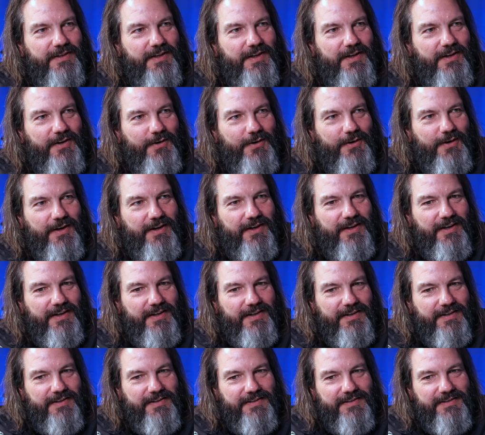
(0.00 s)
are
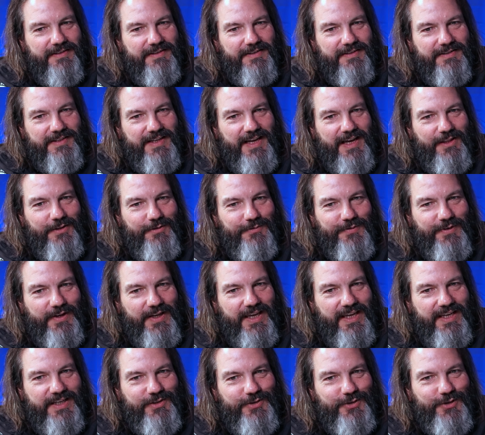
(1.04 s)
uh,
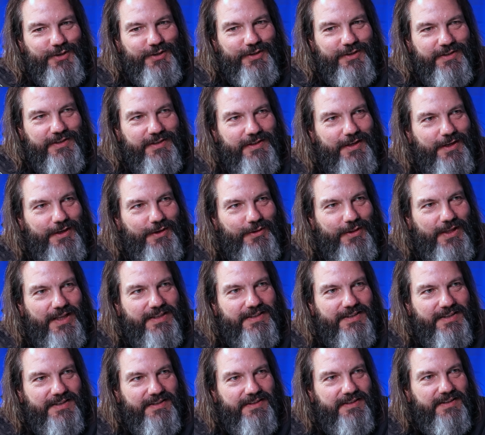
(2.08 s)
silification, you know,
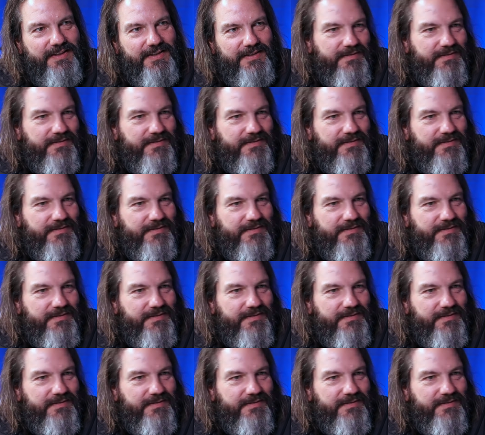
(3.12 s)
that's a